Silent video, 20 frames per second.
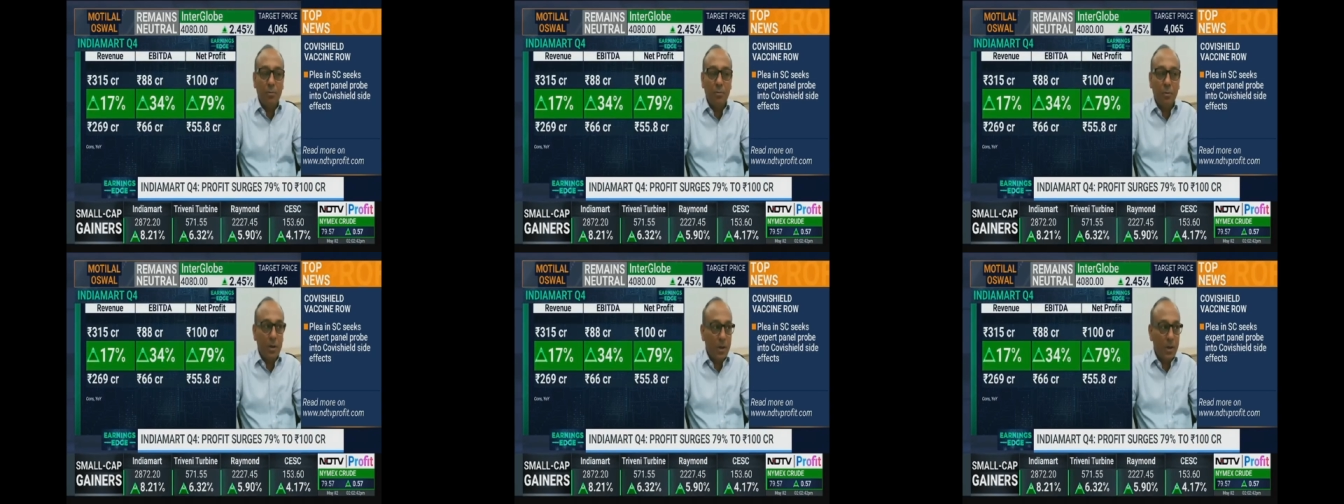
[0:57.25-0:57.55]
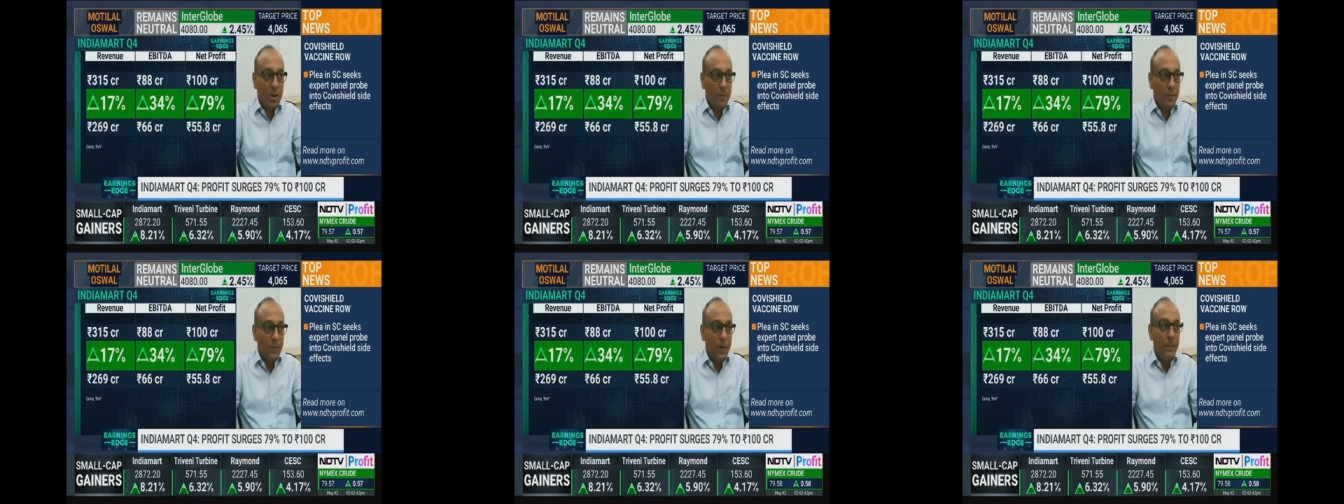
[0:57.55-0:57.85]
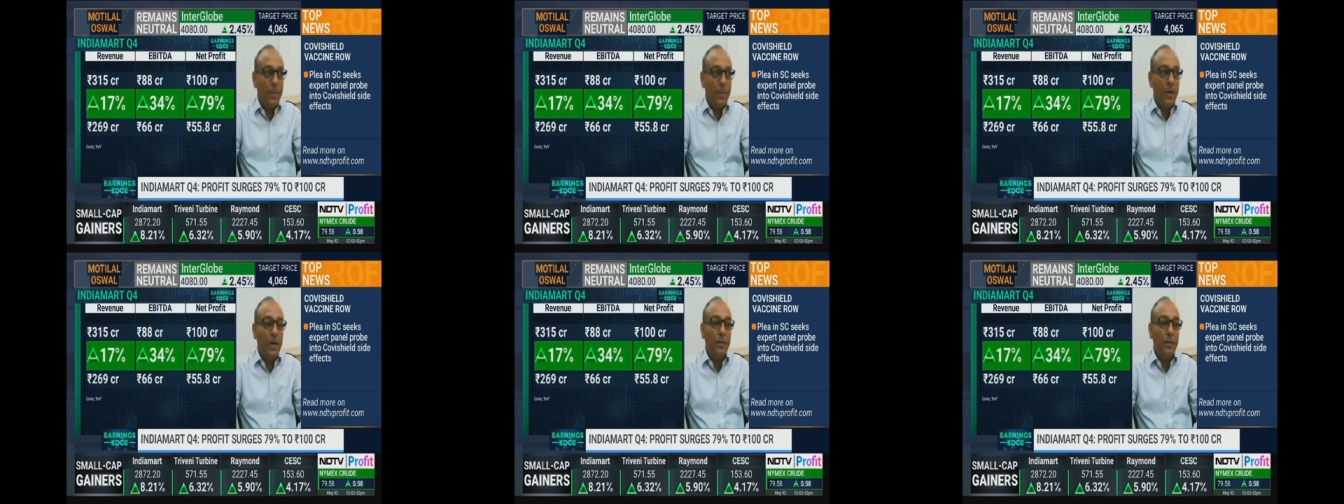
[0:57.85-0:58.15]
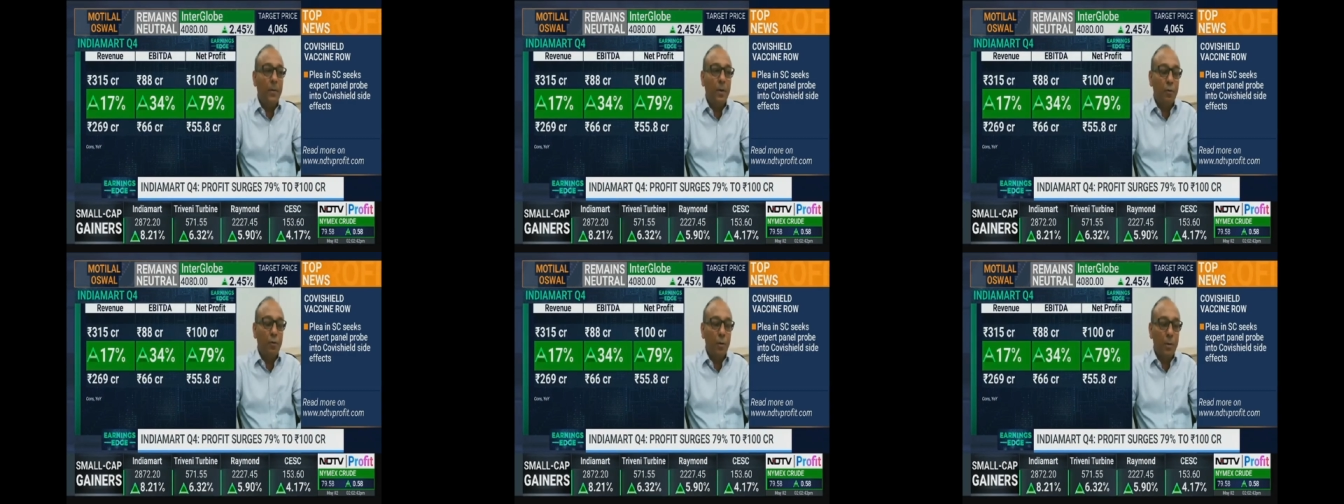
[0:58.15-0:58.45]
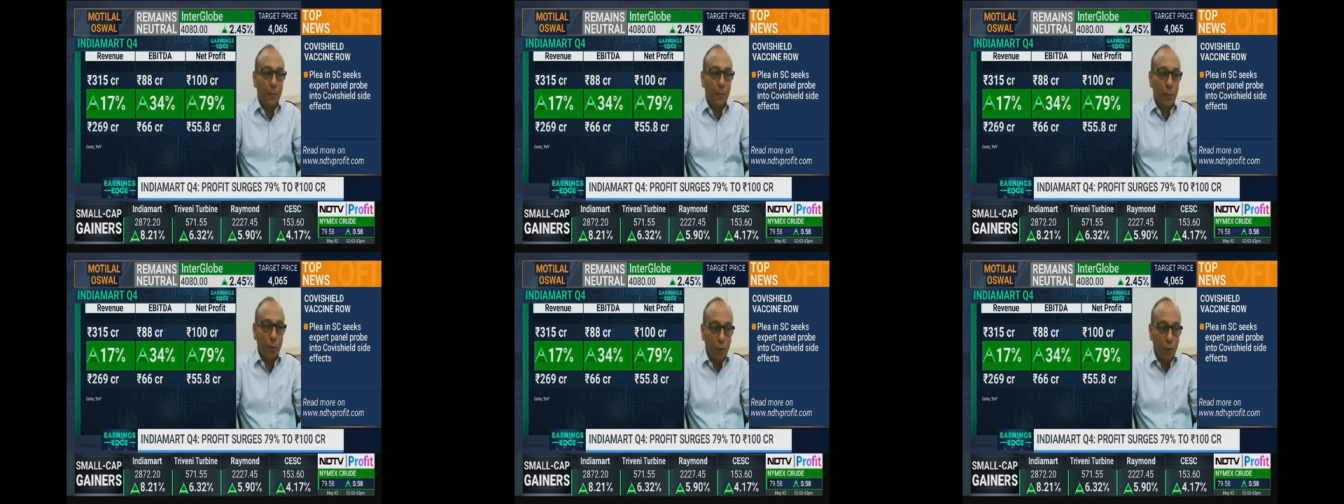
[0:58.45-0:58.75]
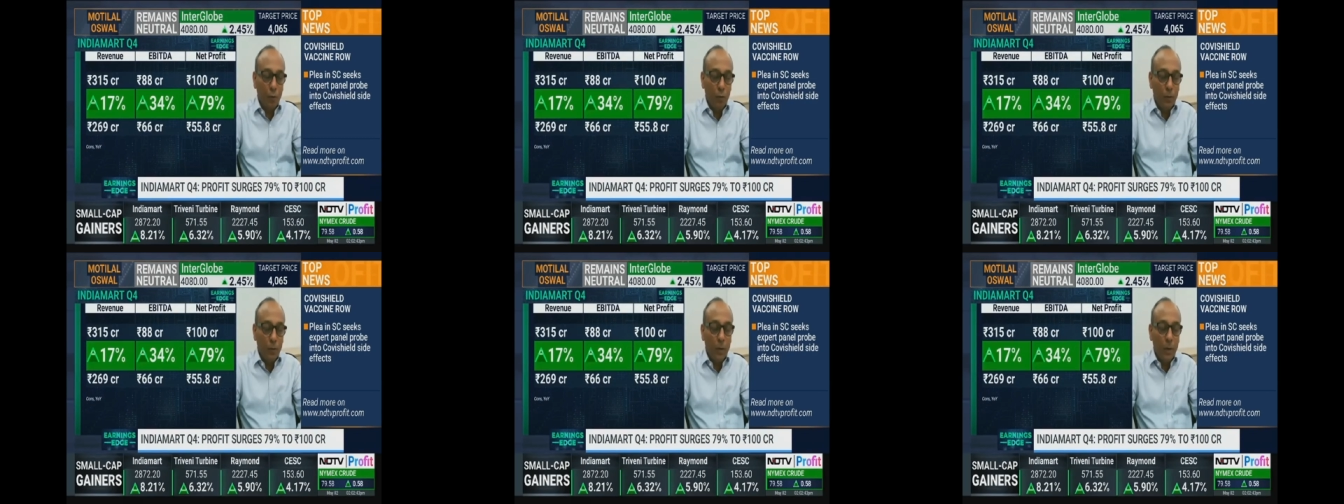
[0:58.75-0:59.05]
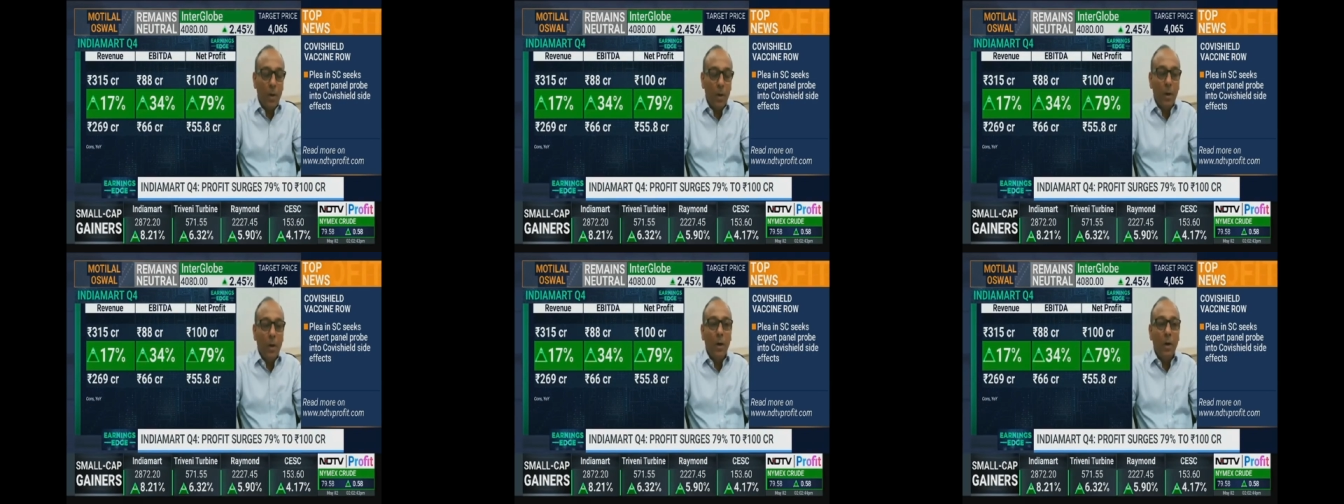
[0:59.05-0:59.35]
This quarter, we have been able to
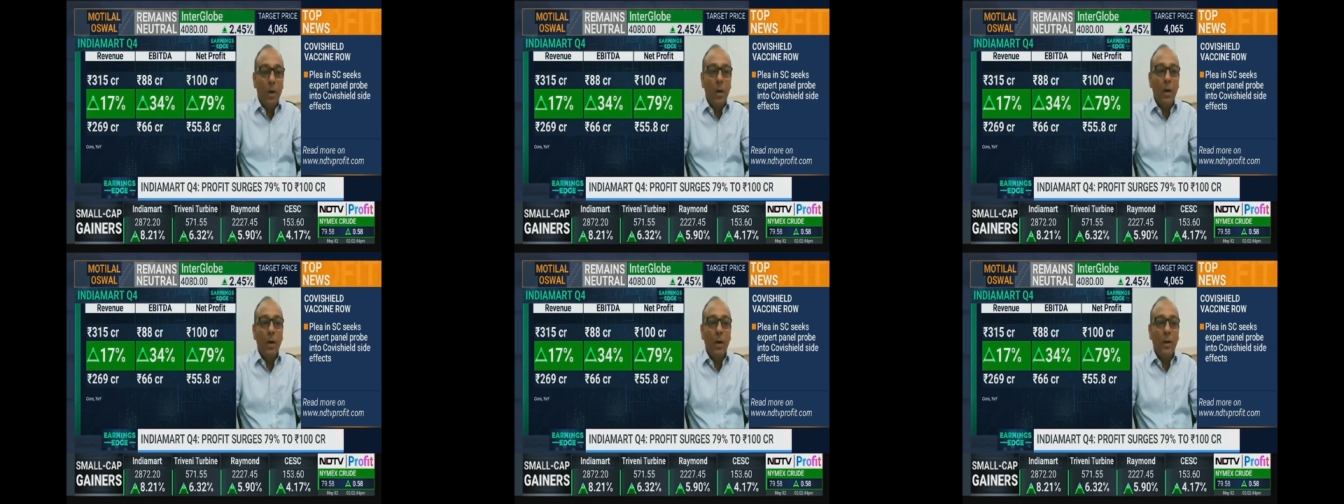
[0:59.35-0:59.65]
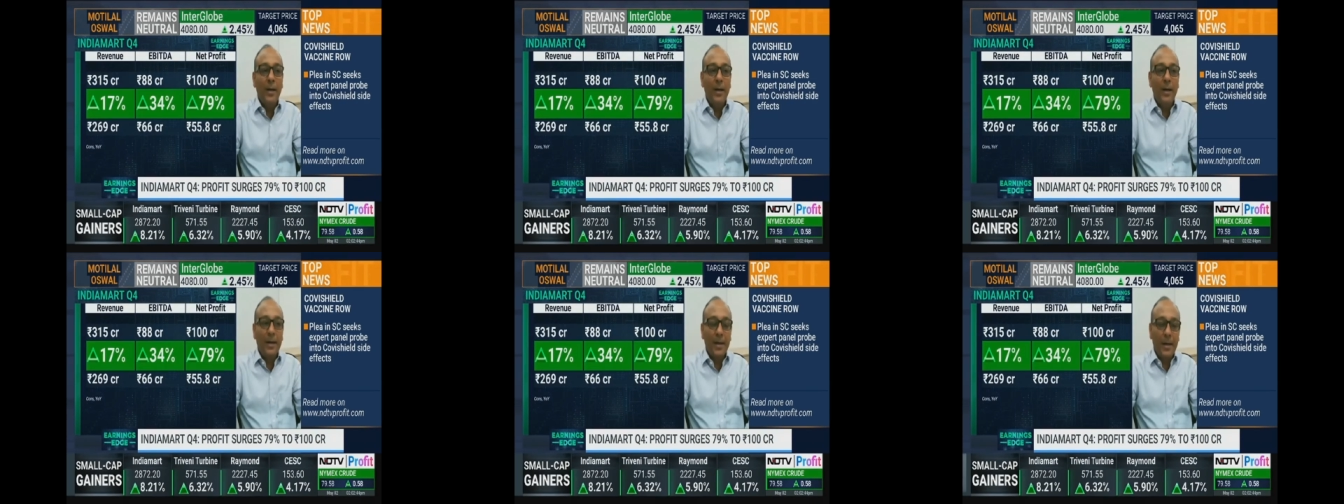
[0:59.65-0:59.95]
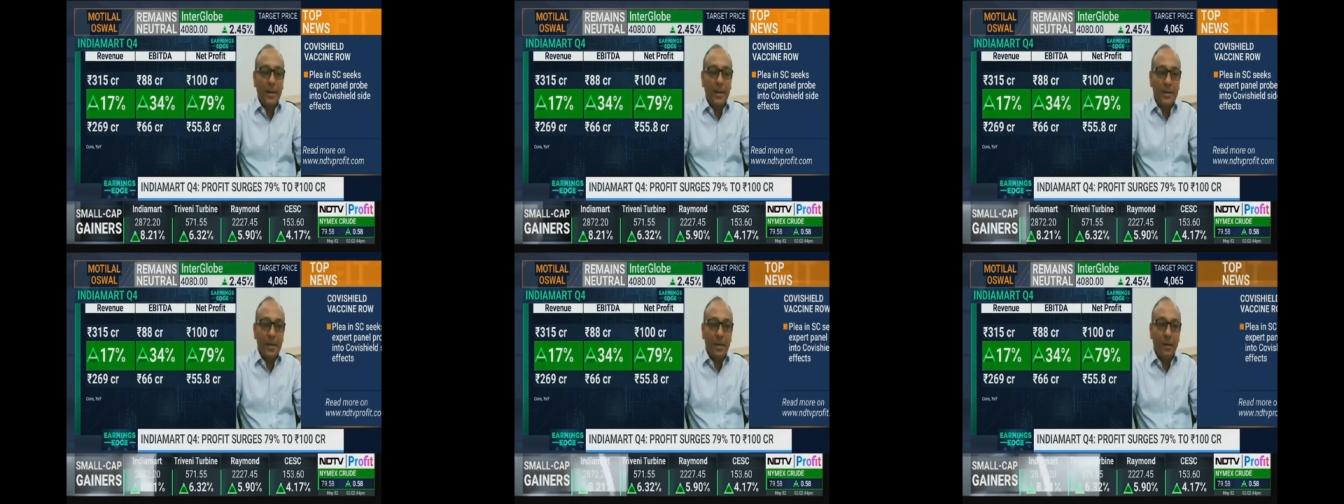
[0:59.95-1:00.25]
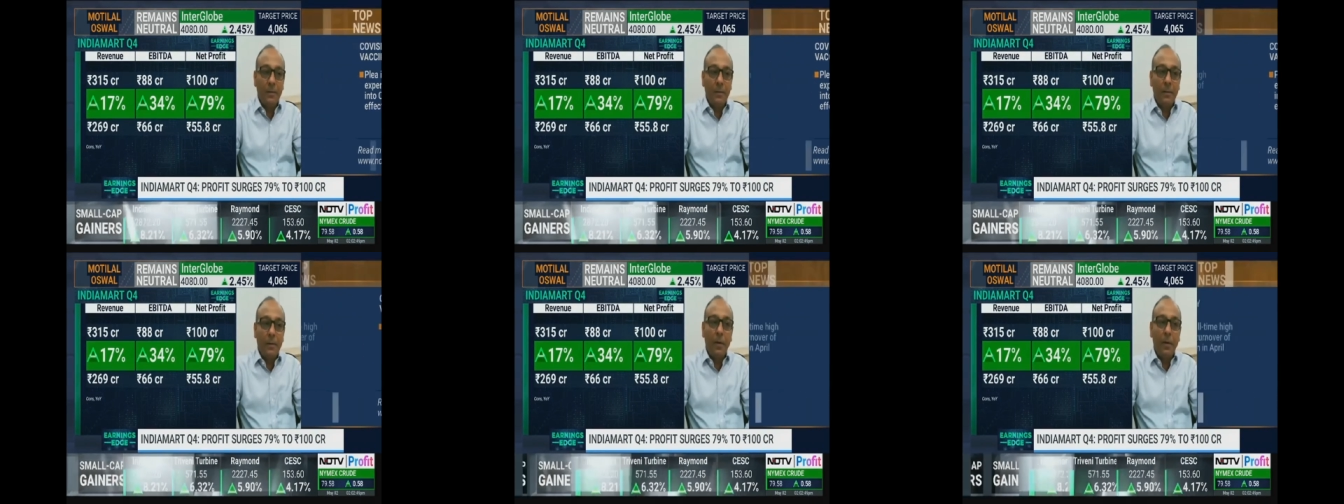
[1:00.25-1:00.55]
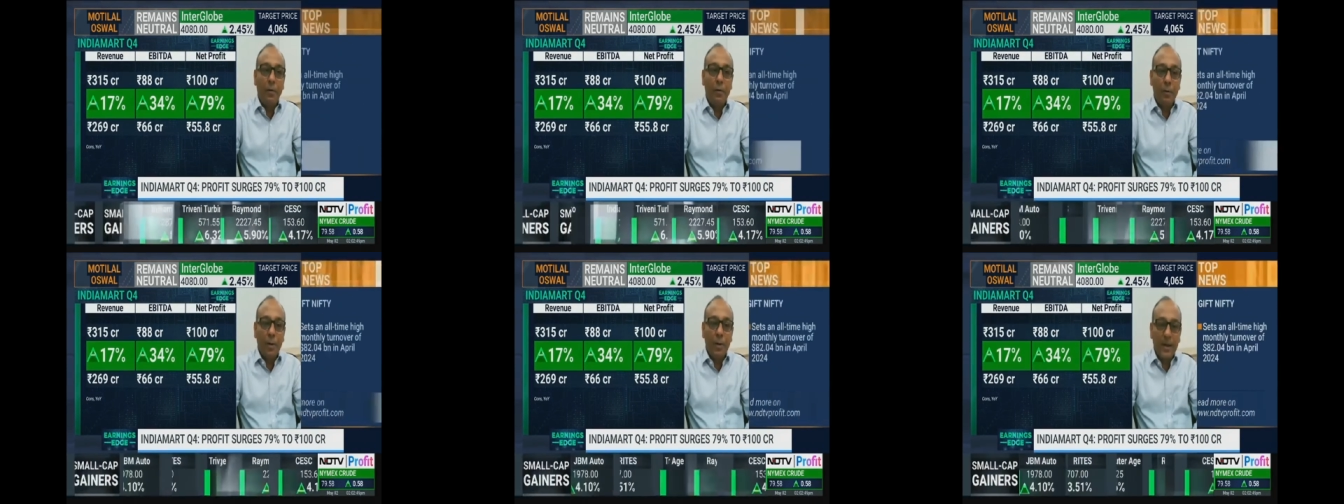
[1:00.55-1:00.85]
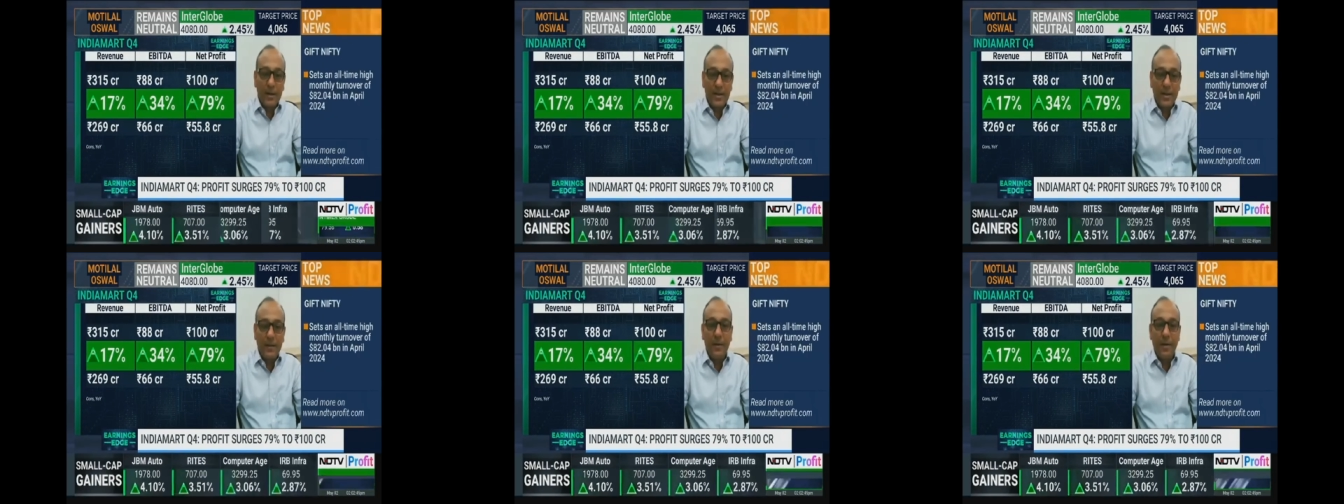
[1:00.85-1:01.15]
improve uh, net addition of about